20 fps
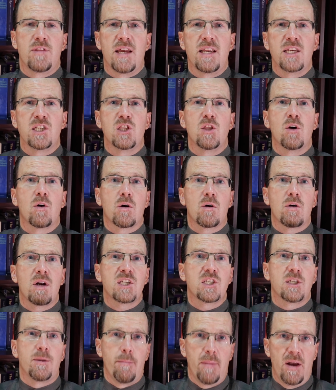That is the
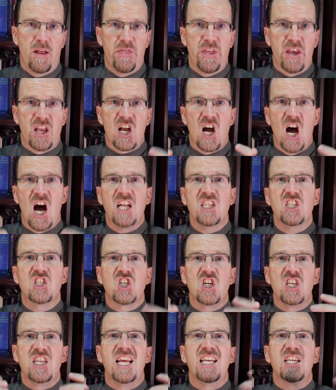Rasm, the
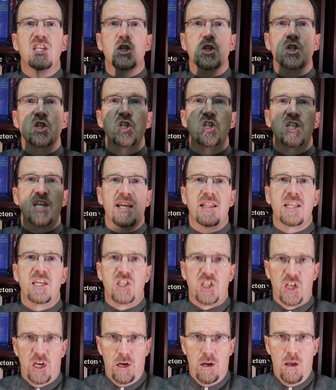consonantal
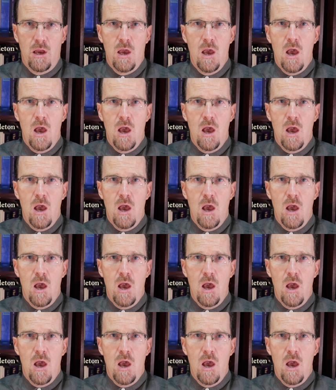skeleton